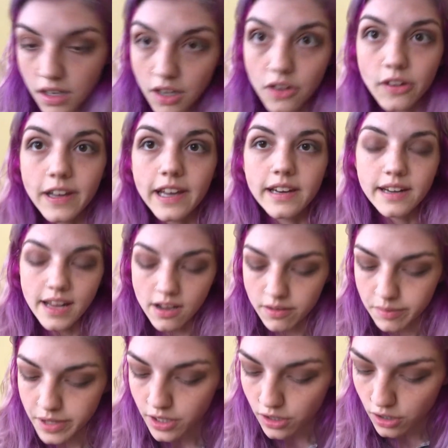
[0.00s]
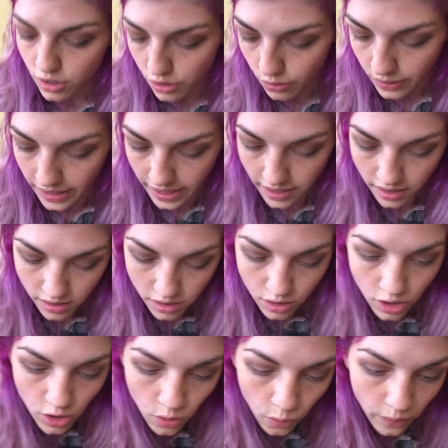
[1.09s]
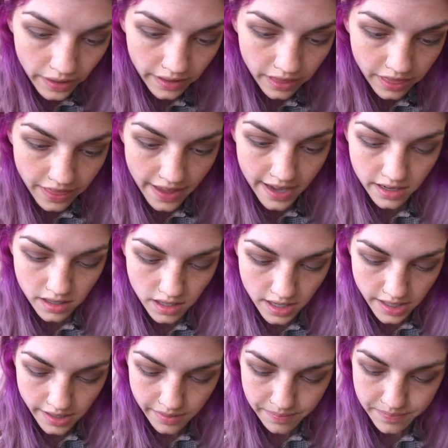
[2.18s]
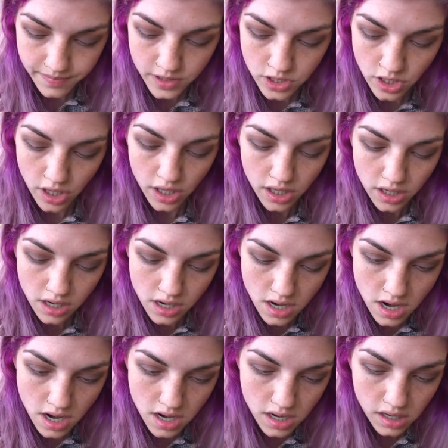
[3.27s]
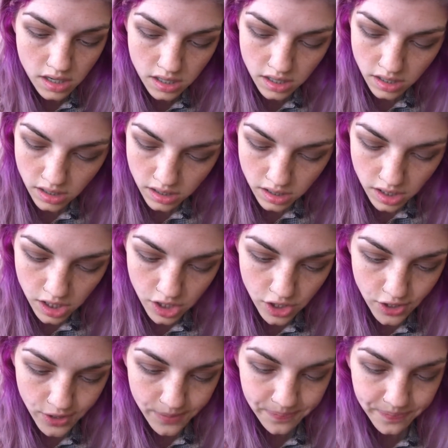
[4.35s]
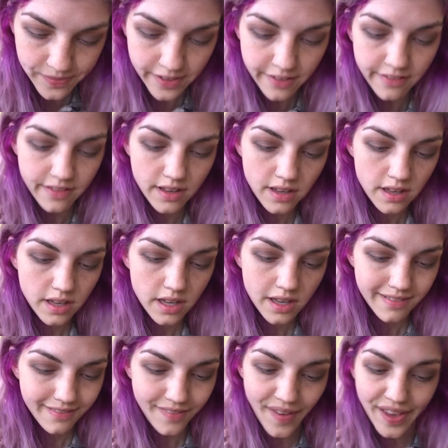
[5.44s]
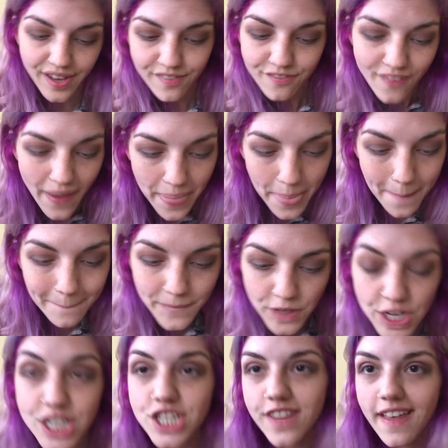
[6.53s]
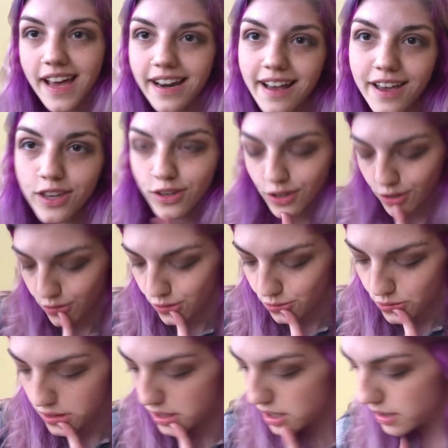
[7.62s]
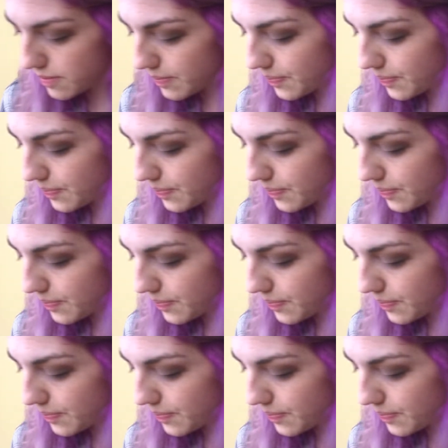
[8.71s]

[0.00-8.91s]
Okay, now I'm gonna go in with that darker color. If I could find the brush that I used.